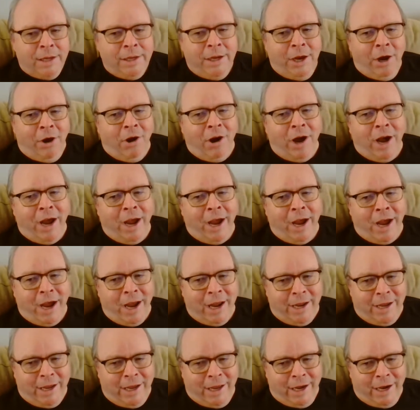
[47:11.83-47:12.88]
I
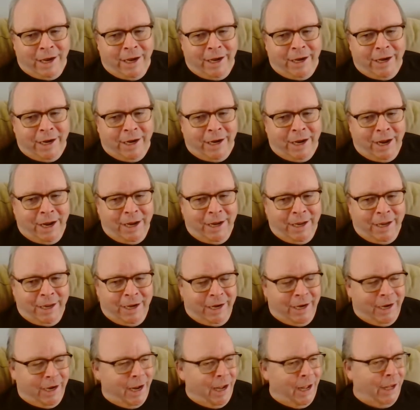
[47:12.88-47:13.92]
get it. I
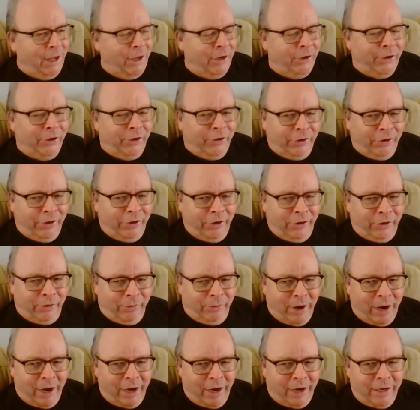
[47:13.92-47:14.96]
get it, Alan. You're
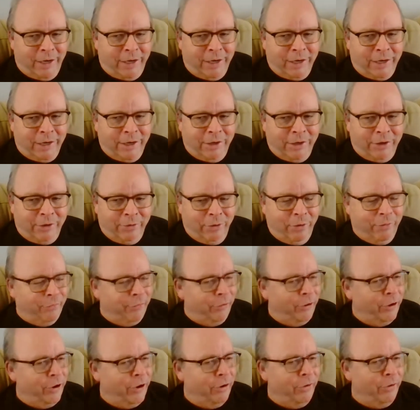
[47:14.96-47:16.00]
right. Do it for
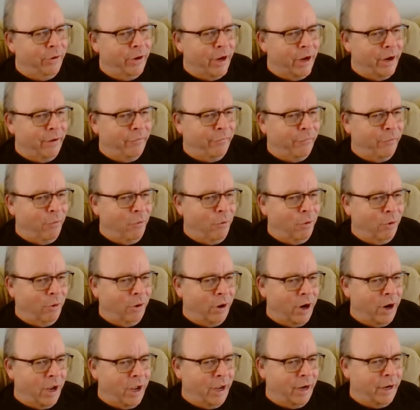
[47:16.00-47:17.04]
you, not for
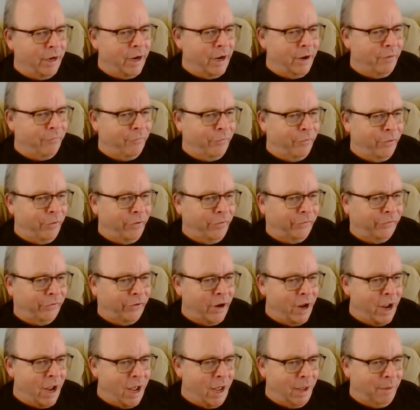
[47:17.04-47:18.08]
the
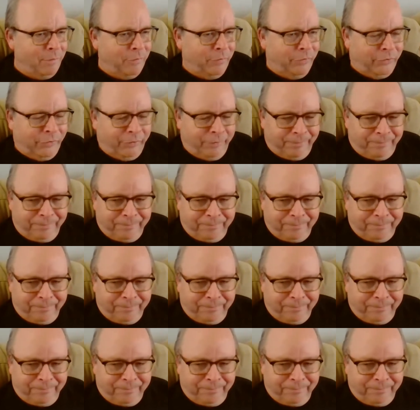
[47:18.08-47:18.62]
snobs.